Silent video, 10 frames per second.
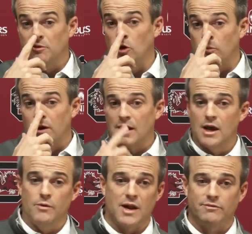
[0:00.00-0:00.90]
He's home right
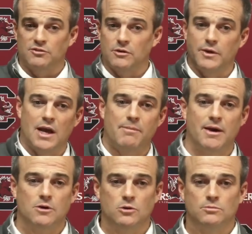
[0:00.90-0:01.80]
now. And obviously when he got
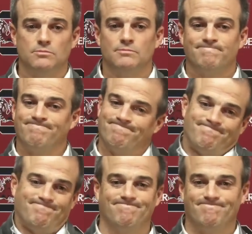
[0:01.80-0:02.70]
back home,
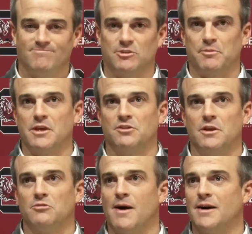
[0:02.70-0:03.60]
some things
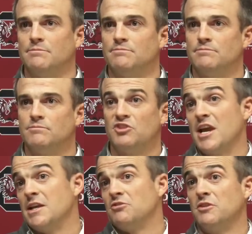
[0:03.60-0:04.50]
in his mind
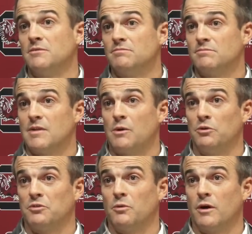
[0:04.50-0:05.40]
changed that I
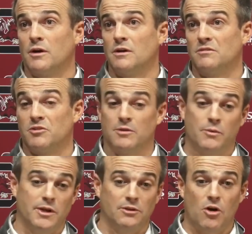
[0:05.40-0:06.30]
wasn't aware of or
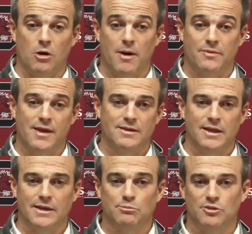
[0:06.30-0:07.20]
that we didn't talk about that
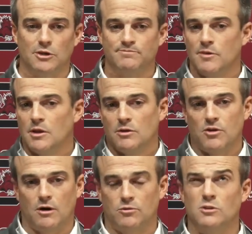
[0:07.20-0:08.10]
day. So
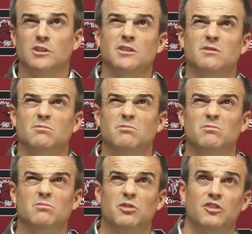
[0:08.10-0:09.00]
talked
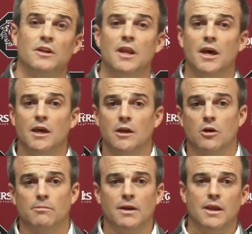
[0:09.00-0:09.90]
on Sunday
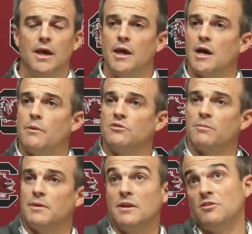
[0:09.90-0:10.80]
or Monday. I was
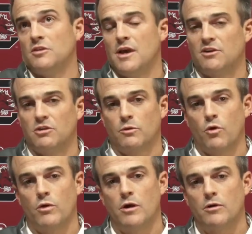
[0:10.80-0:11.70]
up in D.C. actually
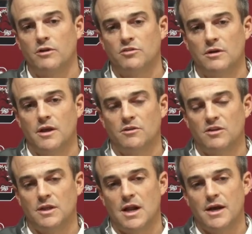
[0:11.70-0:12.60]
recruiting all day Sunday and
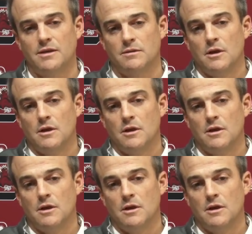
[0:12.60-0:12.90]
Sunday night.